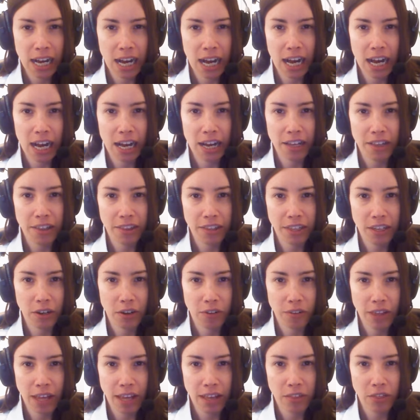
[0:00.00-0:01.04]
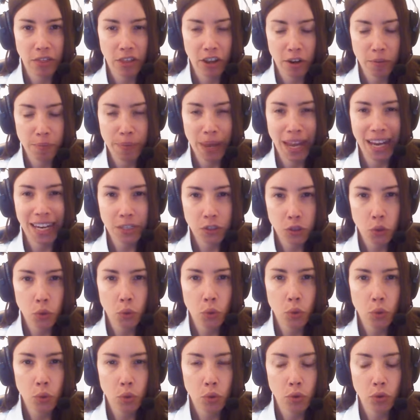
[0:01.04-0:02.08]
You know, their main
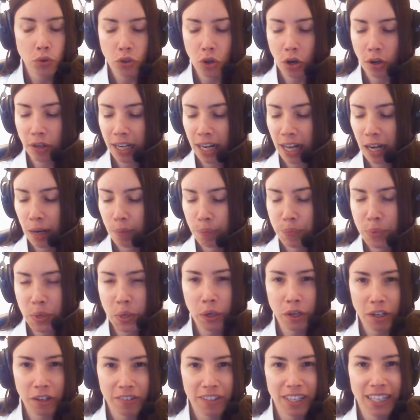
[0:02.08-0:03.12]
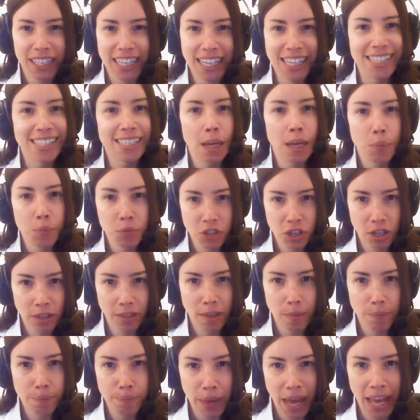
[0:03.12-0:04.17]
tools are kind of built around the
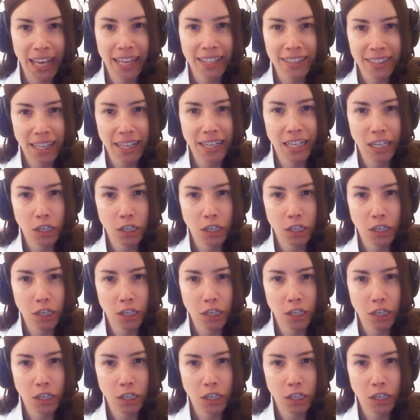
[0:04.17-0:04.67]
assumption that bank